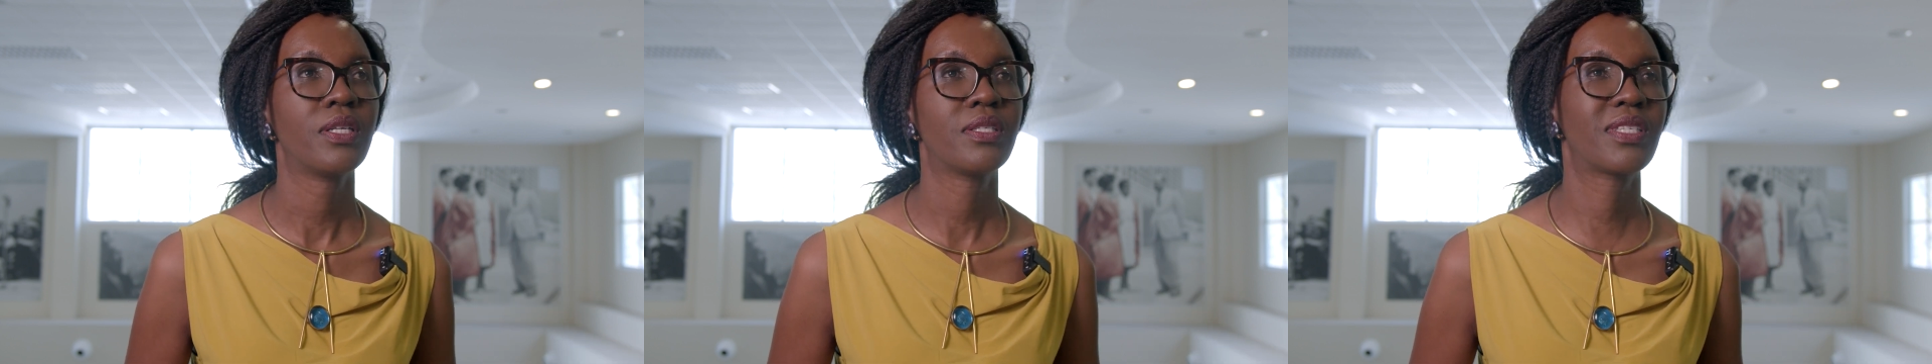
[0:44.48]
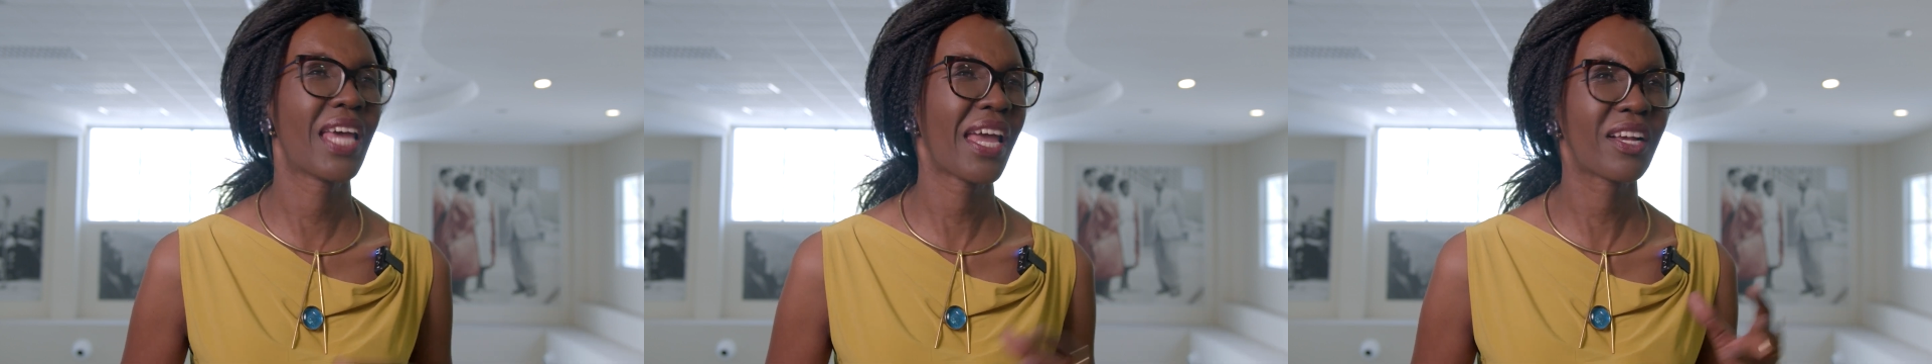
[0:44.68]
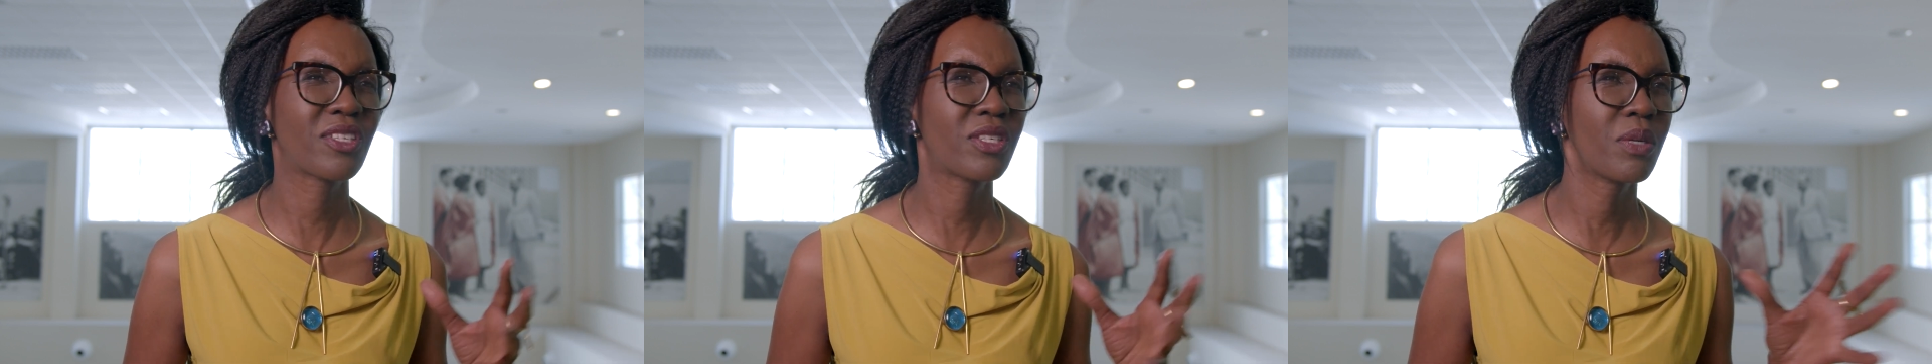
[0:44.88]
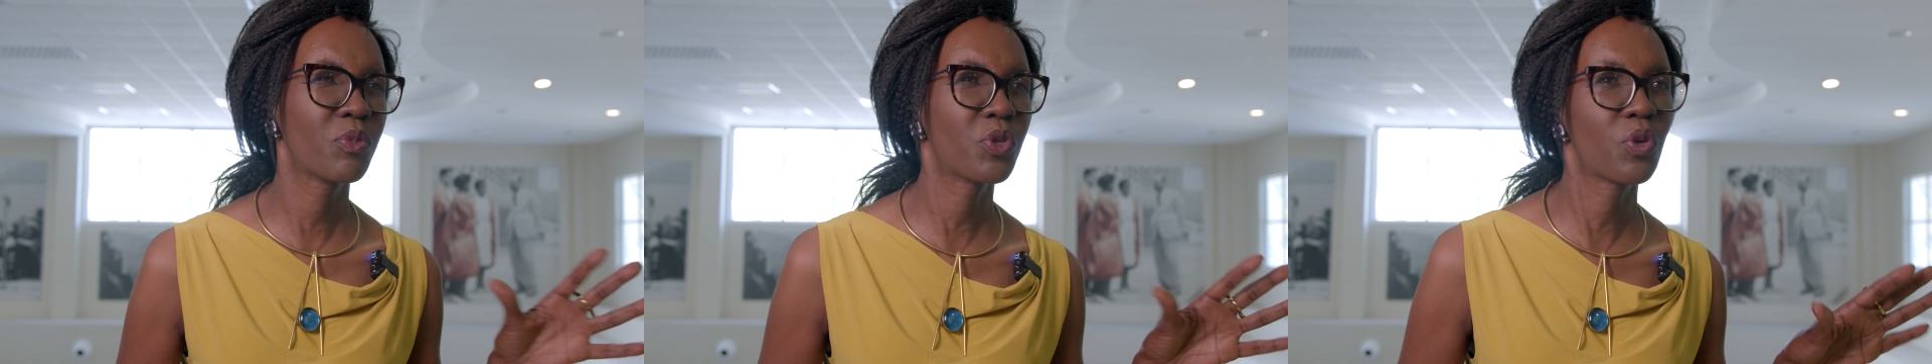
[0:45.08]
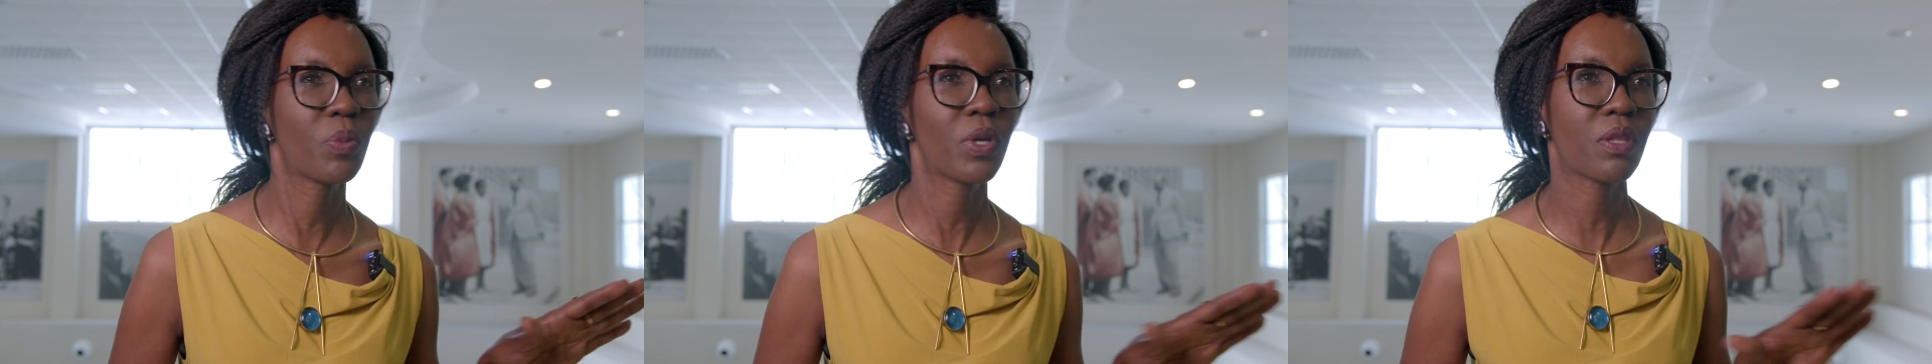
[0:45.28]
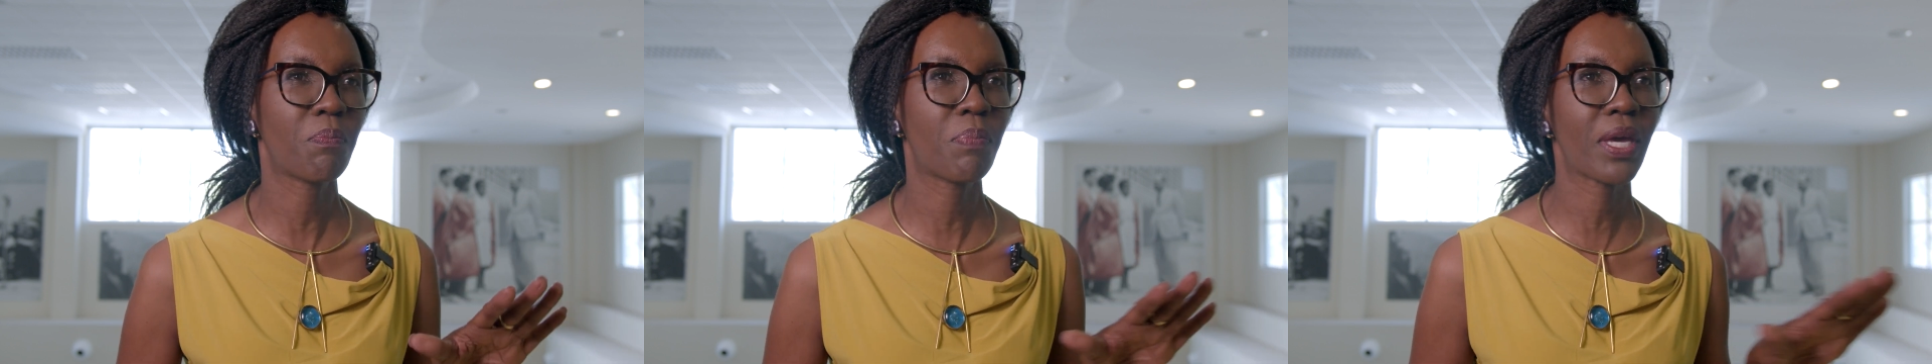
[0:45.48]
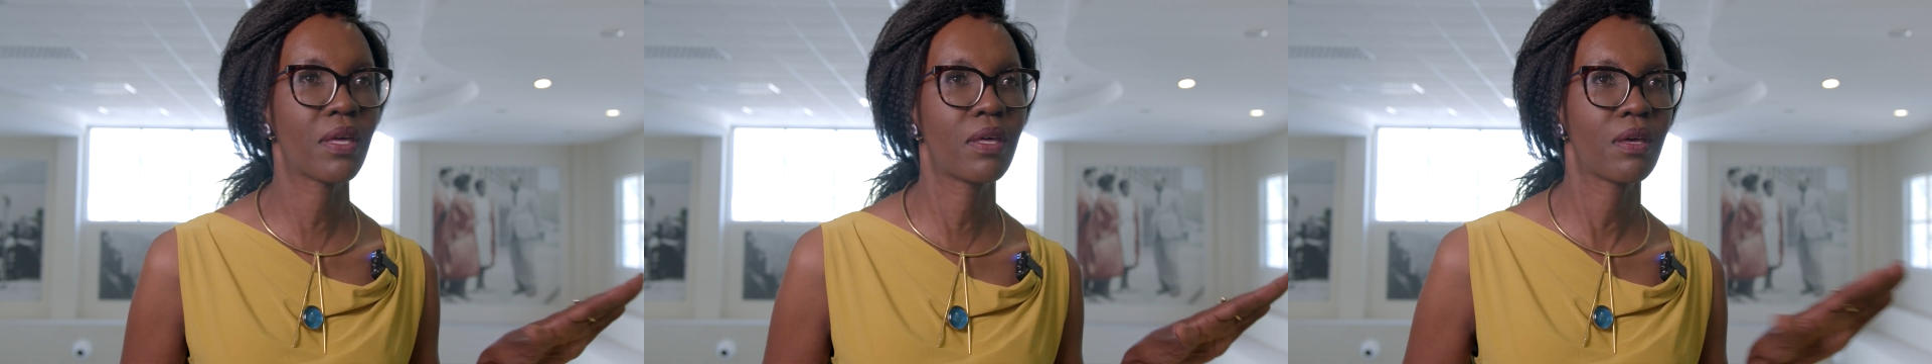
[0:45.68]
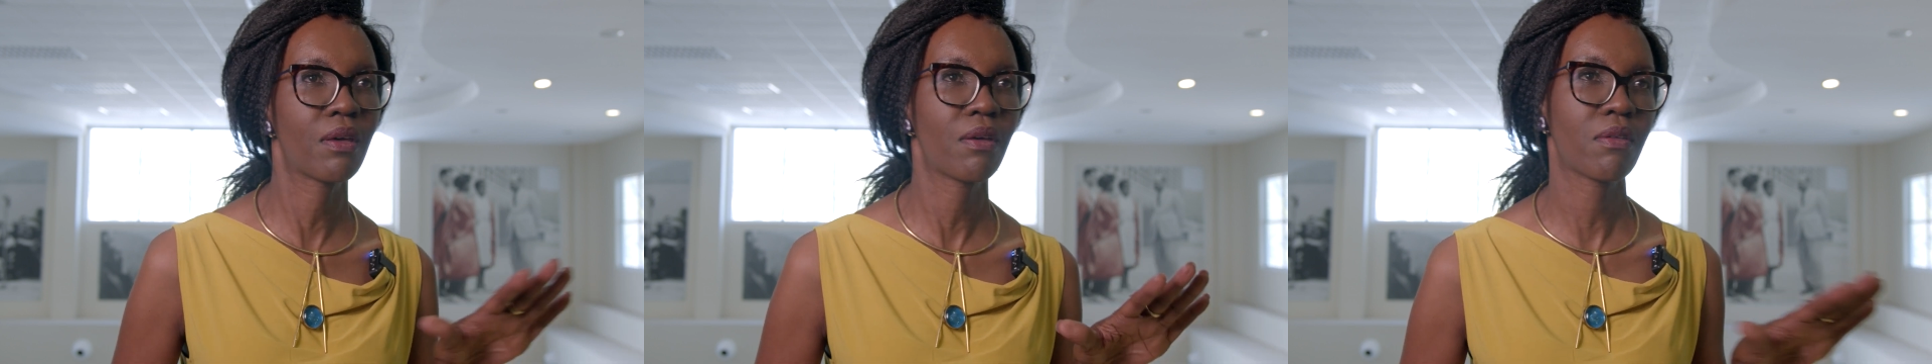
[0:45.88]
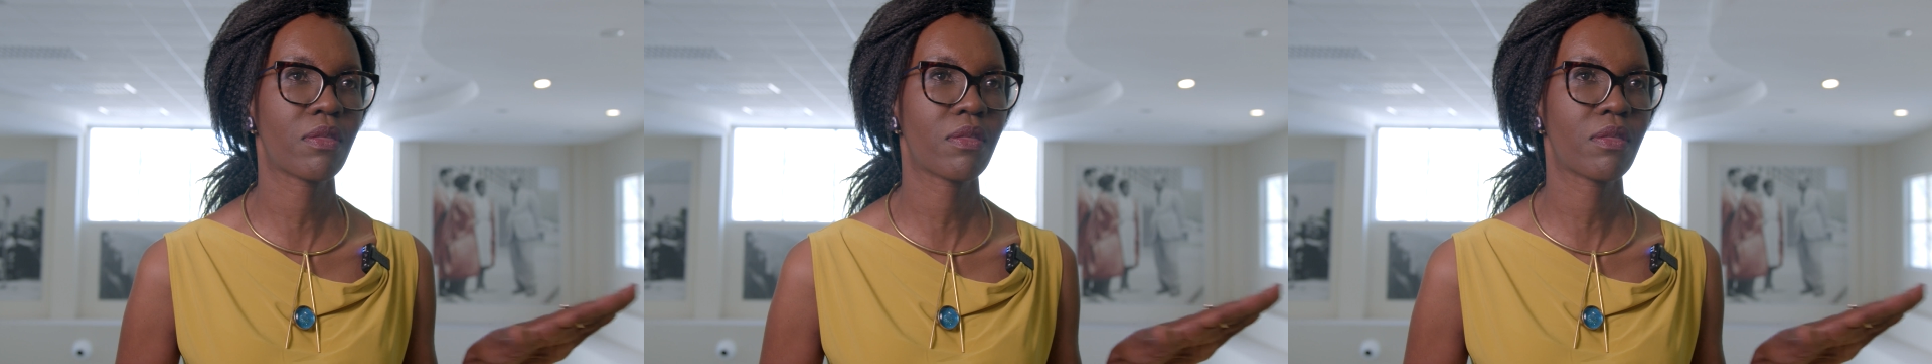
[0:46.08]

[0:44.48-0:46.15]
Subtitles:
Tech seems to be the big